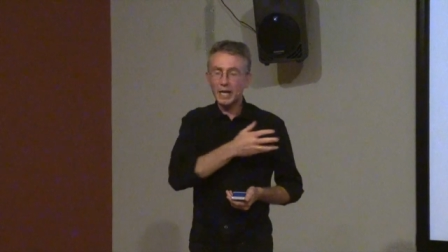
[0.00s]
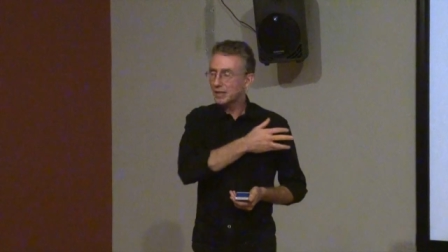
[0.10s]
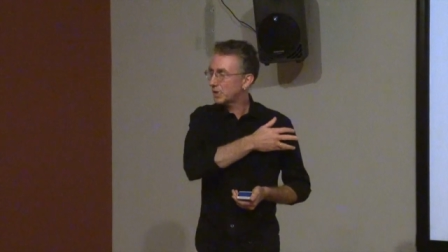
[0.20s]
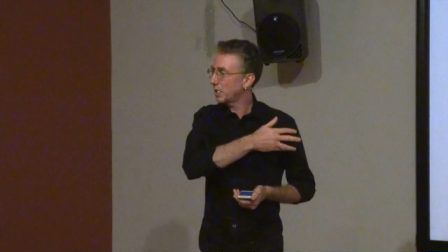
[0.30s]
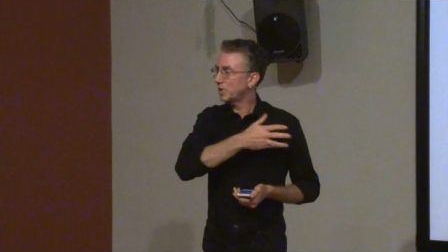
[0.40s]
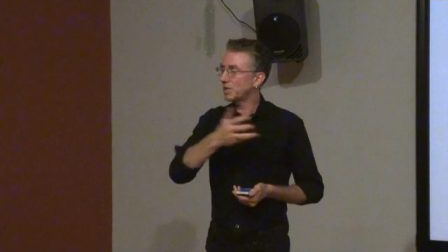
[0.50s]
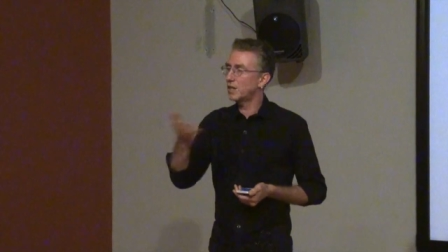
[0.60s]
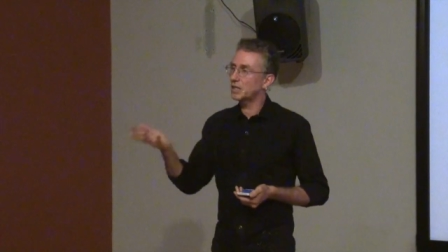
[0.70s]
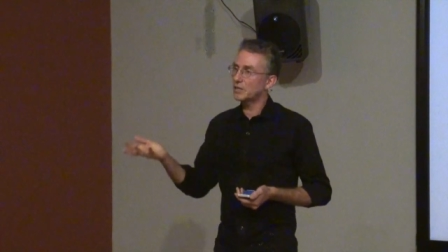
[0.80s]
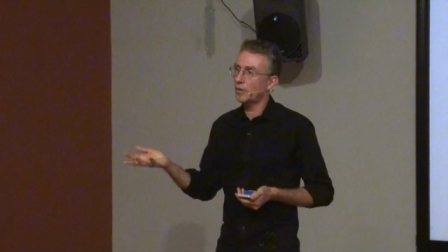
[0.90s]
And I guess
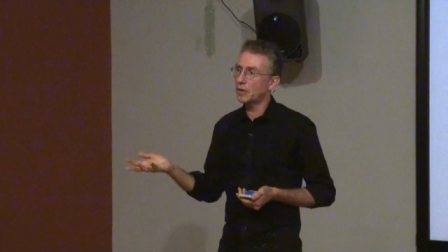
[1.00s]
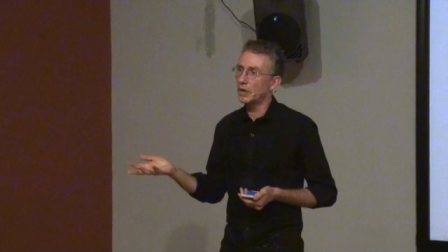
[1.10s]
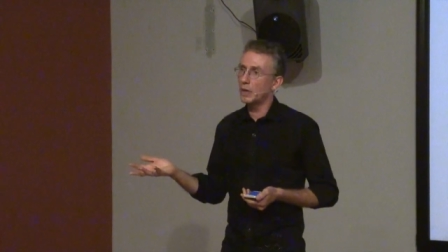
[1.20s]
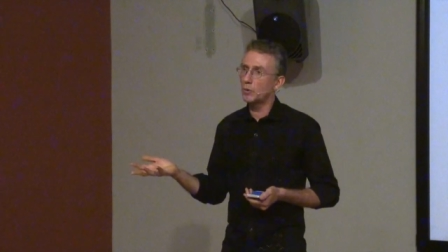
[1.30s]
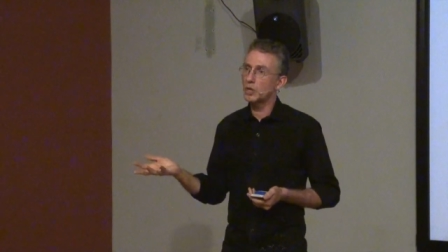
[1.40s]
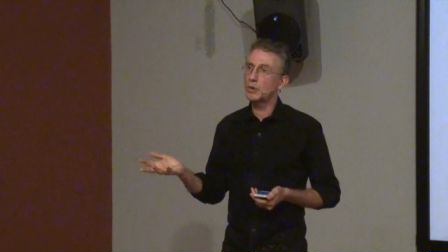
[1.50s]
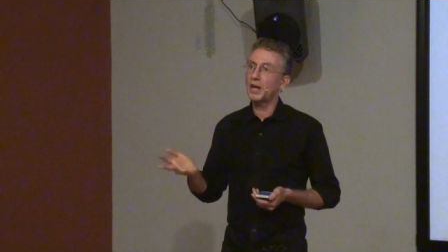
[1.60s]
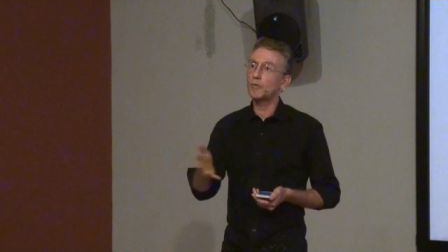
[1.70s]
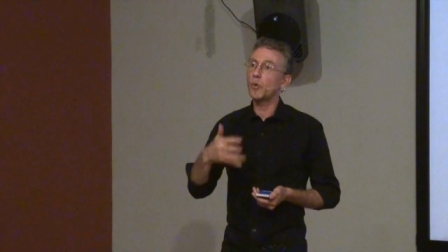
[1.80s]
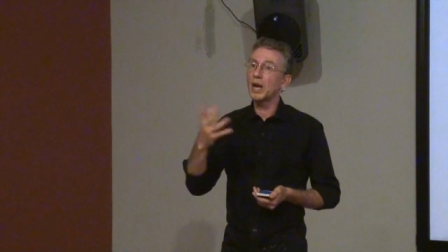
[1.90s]
lots and lots of other
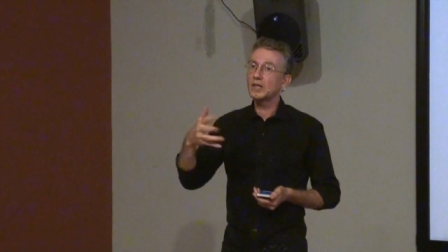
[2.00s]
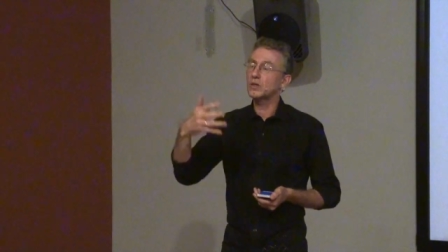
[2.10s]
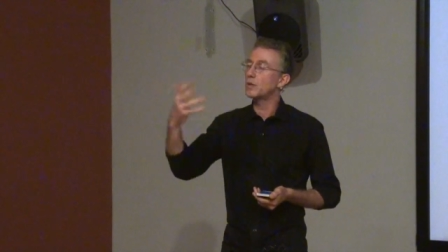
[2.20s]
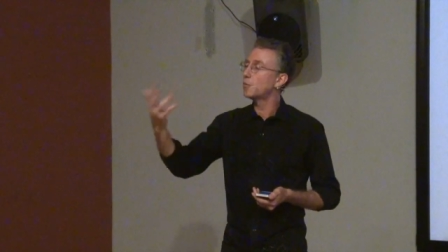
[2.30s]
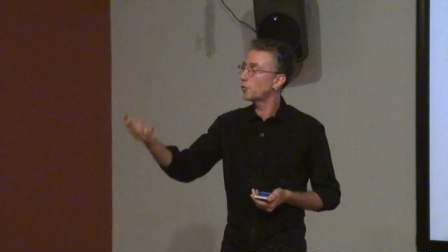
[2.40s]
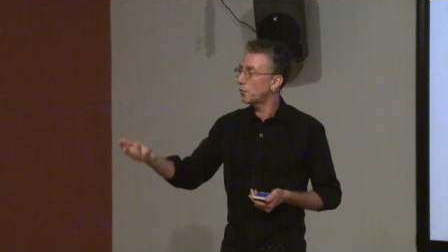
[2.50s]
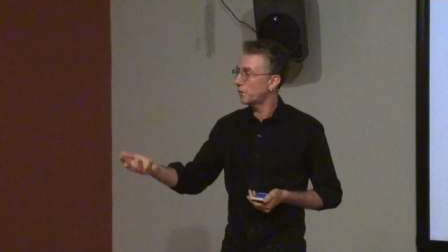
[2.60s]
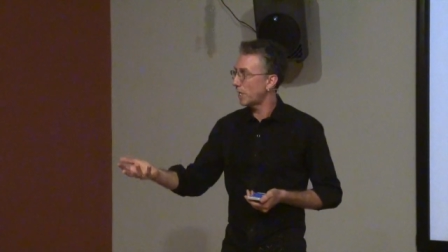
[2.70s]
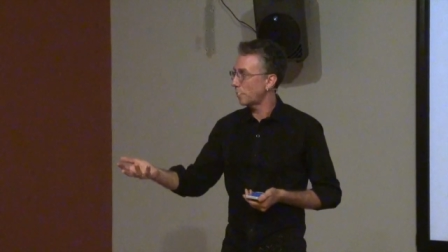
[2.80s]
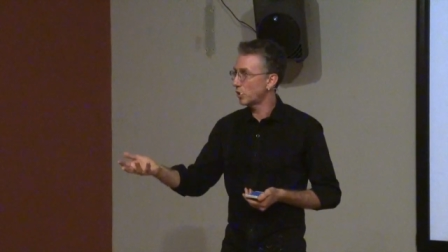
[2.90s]
language, we have ways to
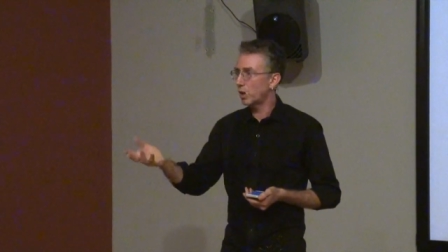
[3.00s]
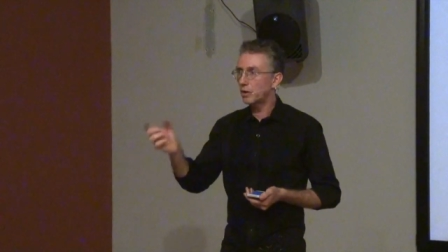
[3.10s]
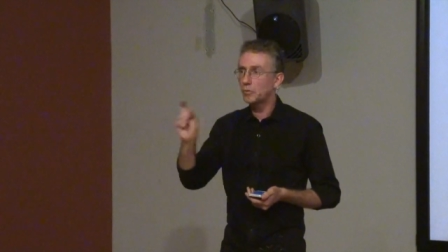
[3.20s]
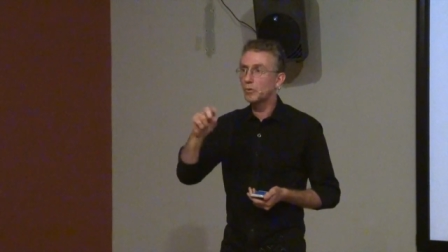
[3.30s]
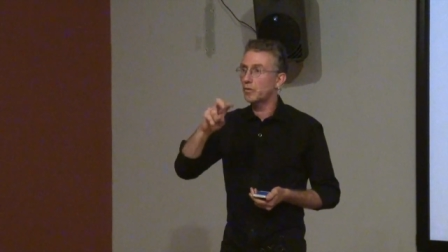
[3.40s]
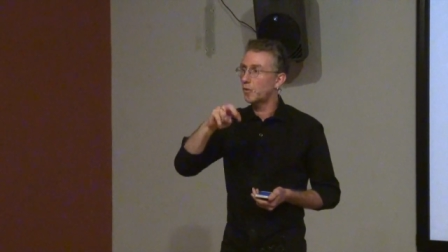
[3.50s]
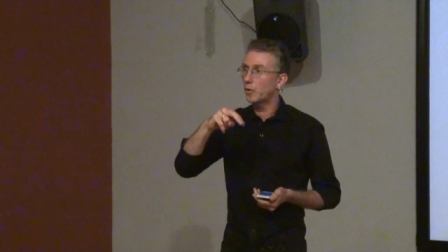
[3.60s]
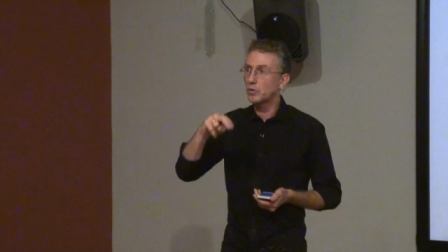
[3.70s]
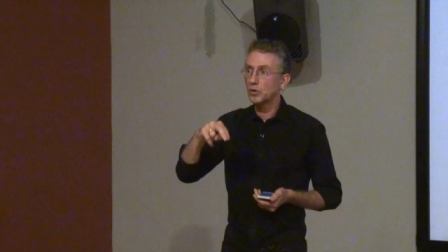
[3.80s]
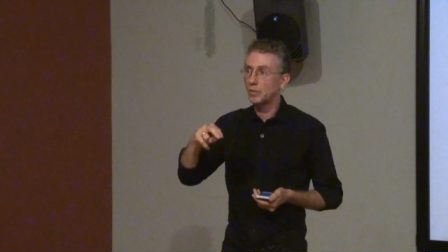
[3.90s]
improve them, not
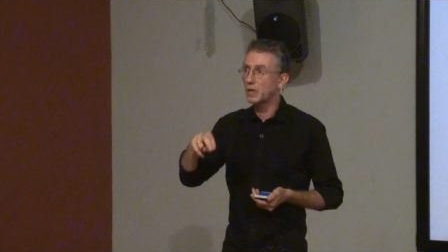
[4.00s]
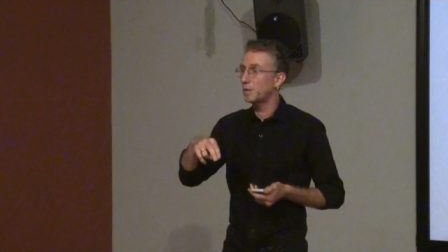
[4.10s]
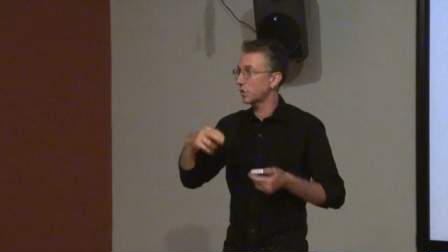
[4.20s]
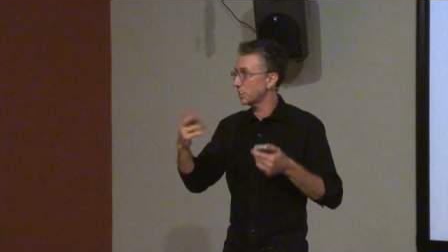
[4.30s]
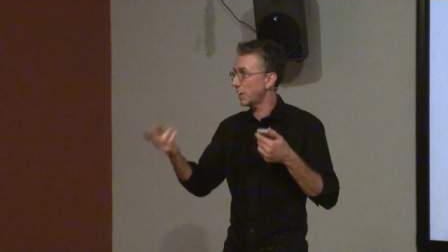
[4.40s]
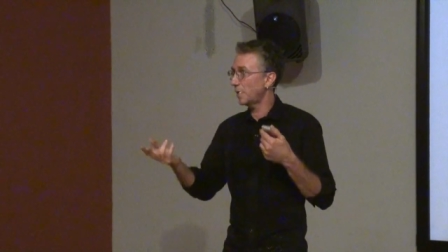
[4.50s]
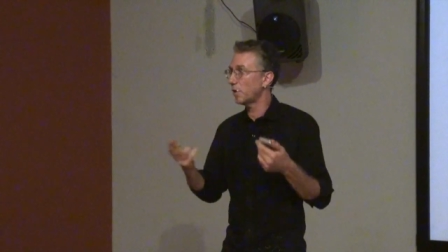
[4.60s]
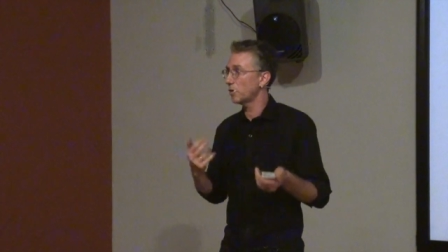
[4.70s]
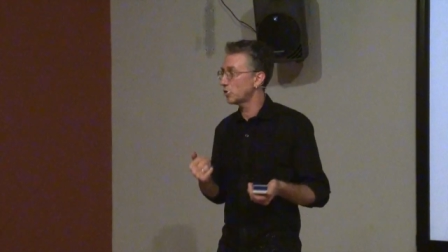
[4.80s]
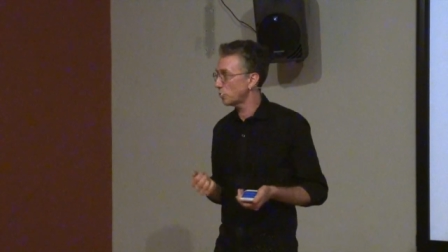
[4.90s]
through the verb to be, because
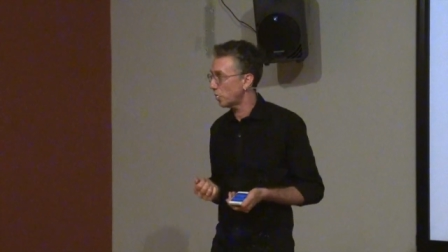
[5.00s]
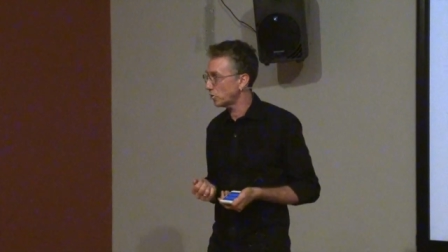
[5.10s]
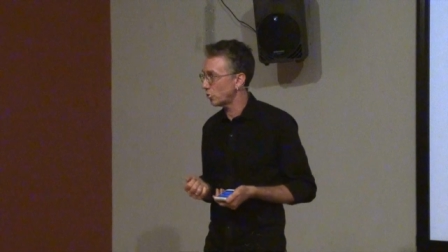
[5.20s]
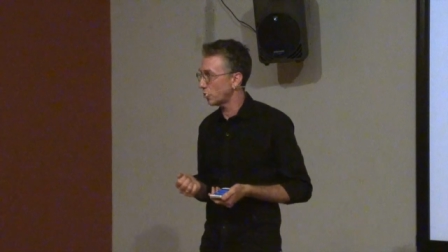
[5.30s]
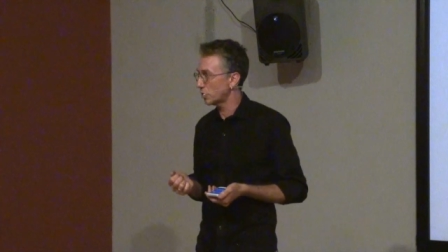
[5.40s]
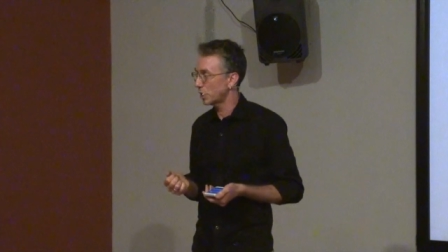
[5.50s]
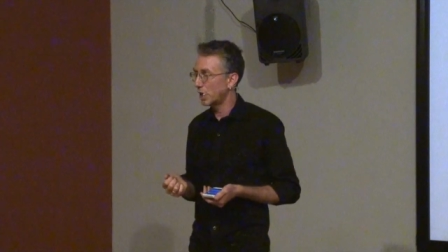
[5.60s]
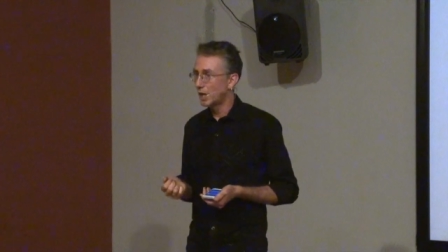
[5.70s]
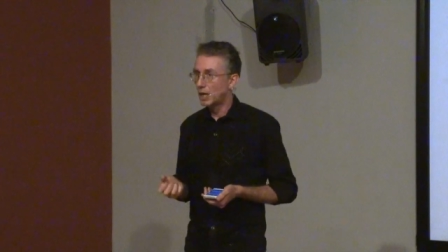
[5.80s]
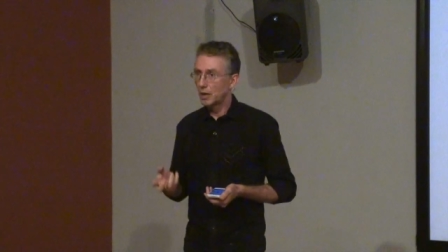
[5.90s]
they have other
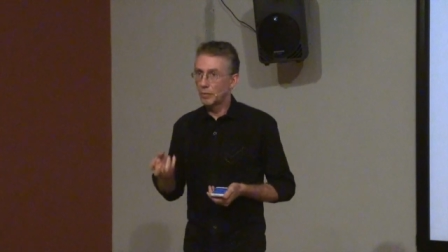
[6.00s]
structures.